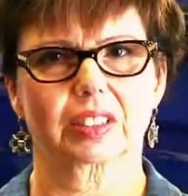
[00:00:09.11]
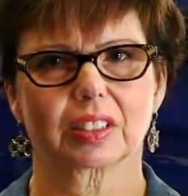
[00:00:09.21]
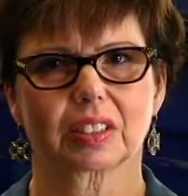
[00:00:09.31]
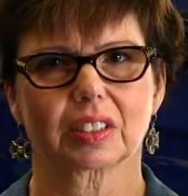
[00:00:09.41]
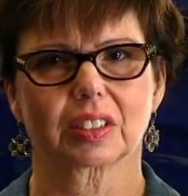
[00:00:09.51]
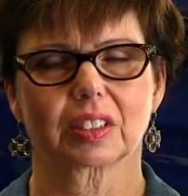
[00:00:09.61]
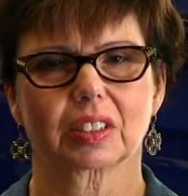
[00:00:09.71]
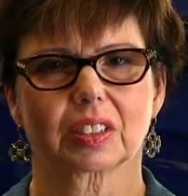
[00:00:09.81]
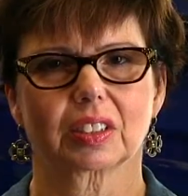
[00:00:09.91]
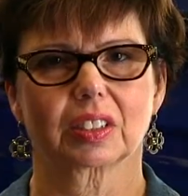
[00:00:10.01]

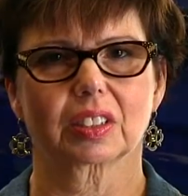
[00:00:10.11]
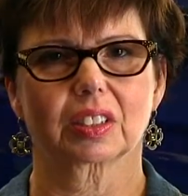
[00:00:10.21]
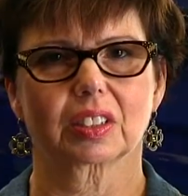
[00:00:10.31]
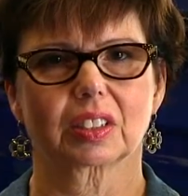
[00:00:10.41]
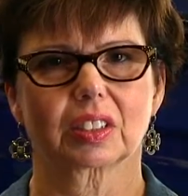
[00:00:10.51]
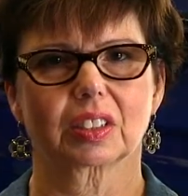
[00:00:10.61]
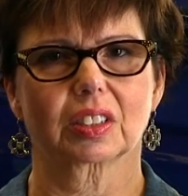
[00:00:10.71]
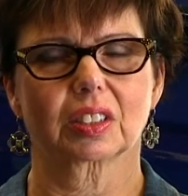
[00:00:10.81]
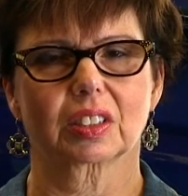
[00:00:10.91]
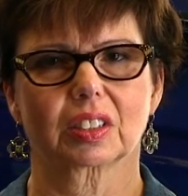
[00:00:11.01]

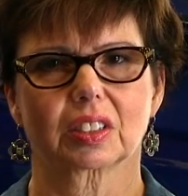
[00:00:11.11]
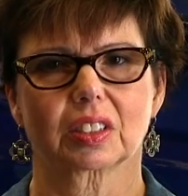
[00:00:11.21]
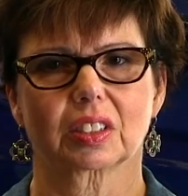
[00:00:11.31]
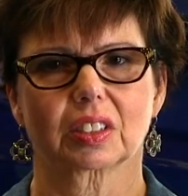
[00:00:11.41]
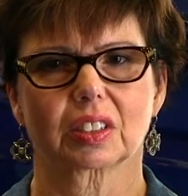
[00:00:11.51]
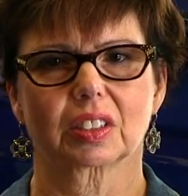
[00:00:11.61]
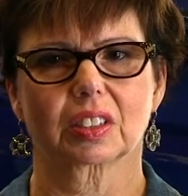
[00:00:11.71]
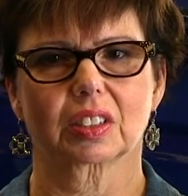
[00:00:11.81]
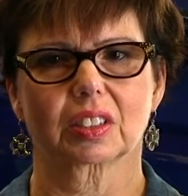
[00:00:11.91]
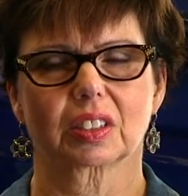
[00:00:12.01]

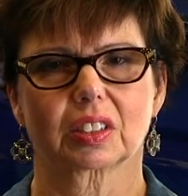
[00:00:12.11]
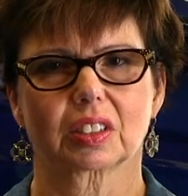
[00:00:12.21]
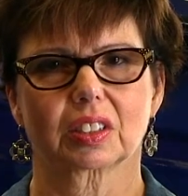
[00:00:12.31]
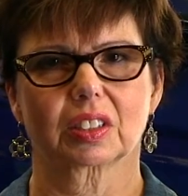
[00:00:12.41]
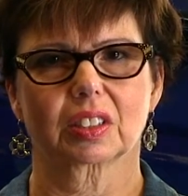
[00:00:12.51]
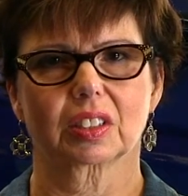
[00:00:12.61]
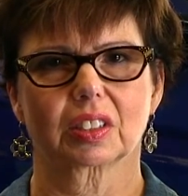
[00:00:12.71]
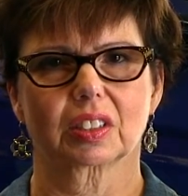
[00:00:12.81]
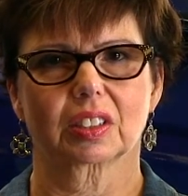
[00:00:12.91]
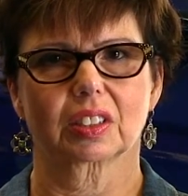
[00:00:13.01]

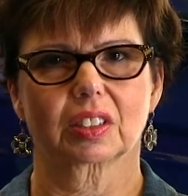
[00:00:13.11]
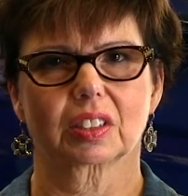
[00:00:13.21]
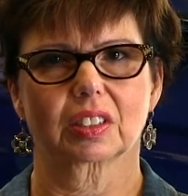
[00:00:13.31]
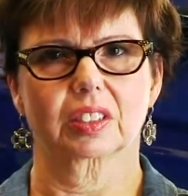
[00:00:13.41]
(silent)